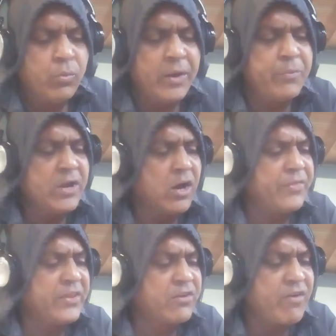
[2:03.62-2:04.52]
when we
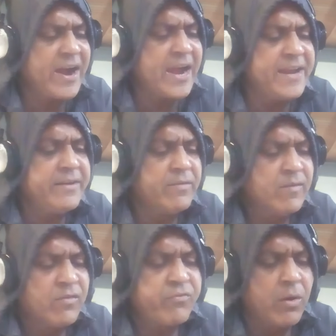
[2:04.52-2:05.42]
on the grind.
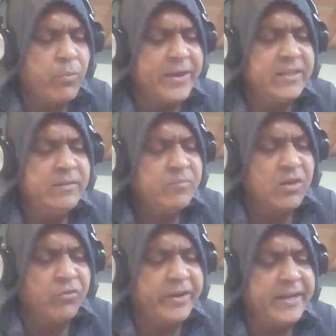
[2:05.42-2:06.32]
From when
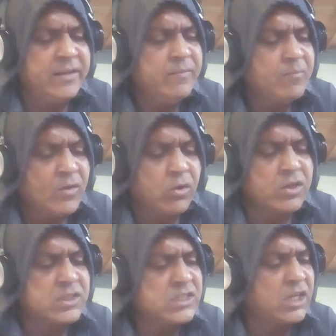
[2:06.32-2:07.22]
the rain
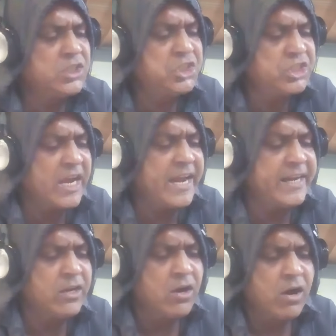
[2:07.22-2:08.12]
or
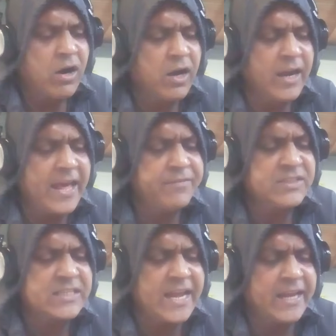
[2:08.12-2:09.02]
sunshine, our
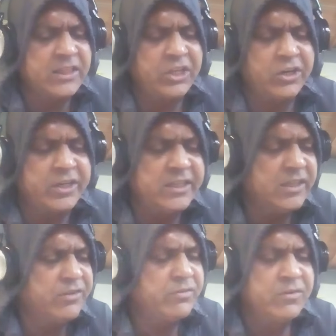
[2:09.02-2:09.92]
lifestyle
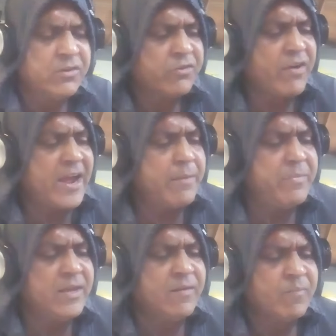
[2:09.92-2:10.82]
dirty
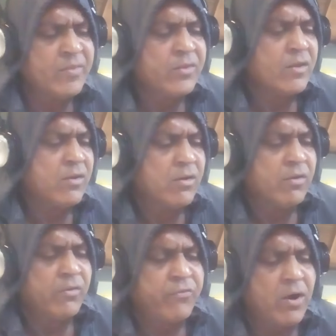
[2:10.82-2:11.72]
grimy
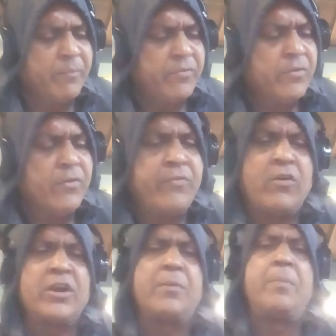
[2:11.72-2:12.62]
from
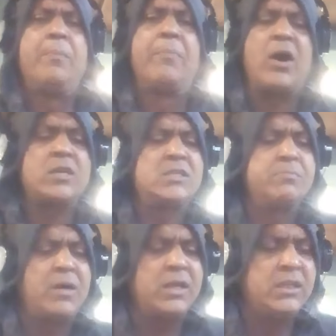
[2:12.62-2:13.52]
for the bucks
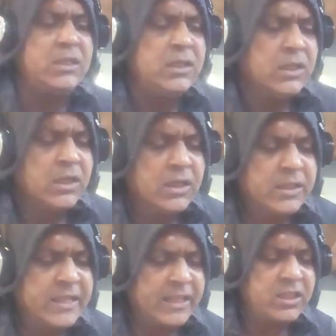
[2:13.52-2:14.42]
money
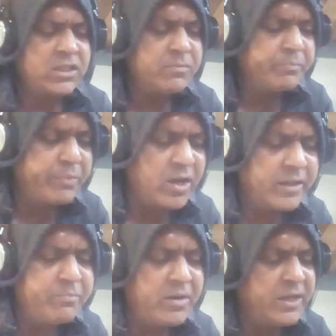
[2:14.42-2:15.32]
that
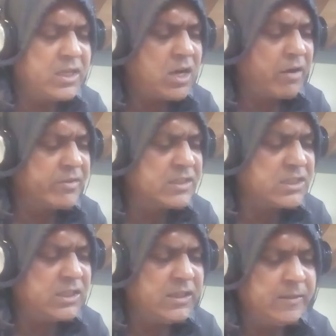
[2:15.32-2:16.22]
blood money
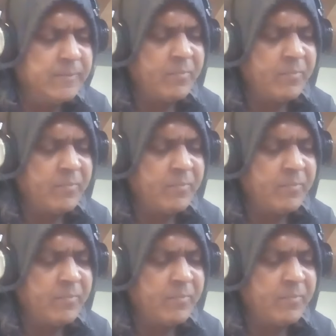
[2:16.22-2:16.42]
currency